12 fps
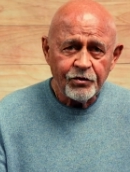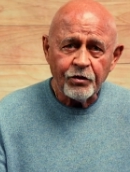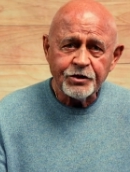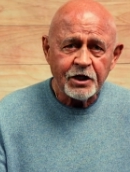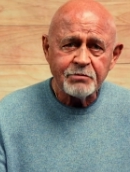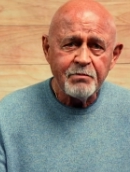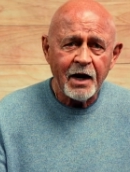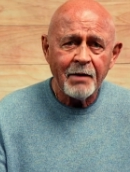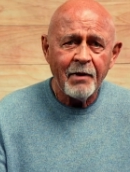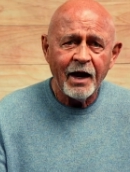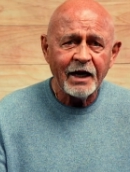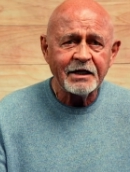They're just
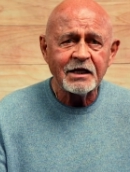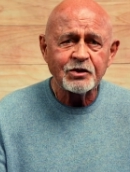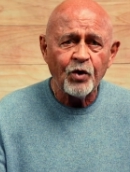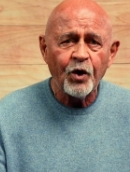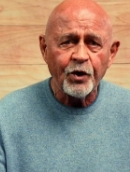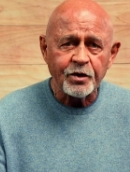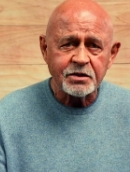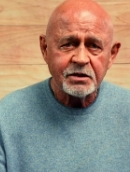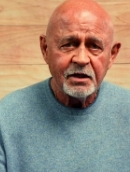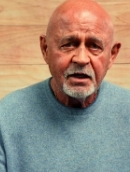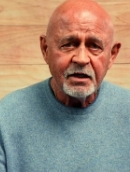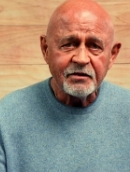metabolic
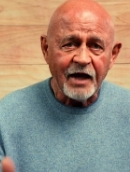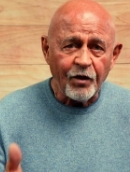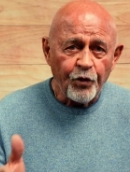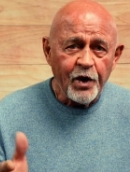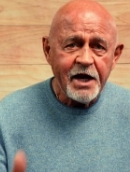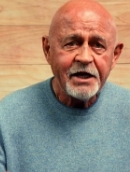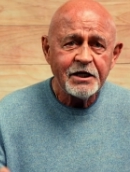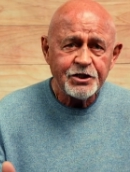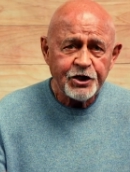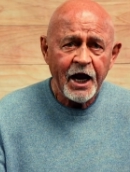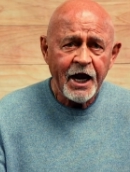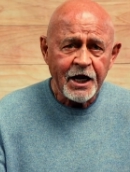disorders that we
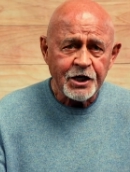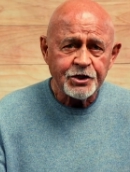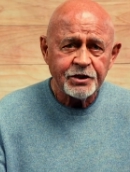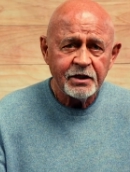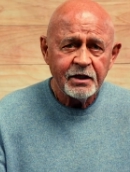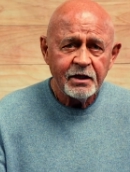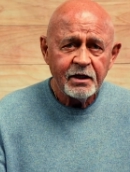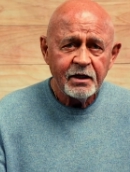can change